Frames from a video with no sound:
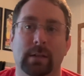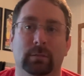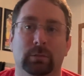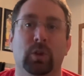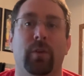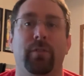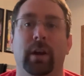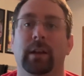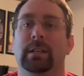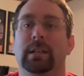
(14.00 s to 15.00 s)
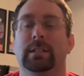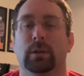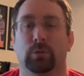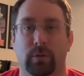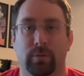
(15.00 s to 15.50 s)
do a very
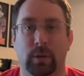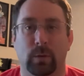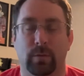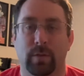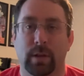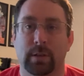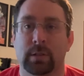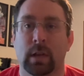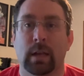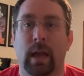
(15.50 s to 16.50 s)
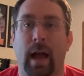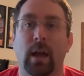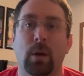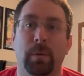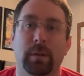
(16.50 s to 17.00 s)
detailed review of this. I
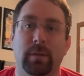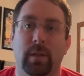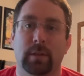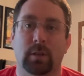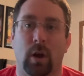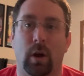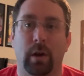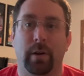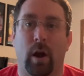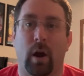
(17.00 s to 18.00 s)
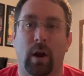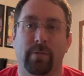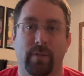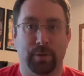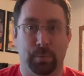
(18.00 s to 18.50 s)
opened this on our
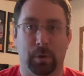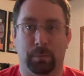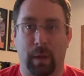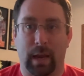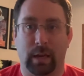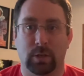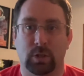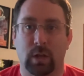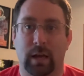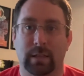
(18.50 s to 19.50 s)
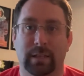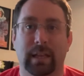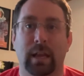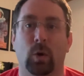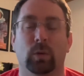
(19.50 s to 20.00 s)
Facebook page,
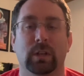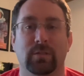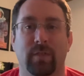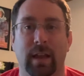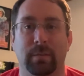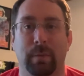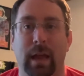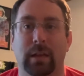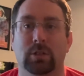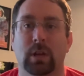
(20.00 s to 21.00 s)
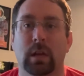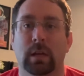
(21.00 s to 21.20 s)
DKOLDIES fan page.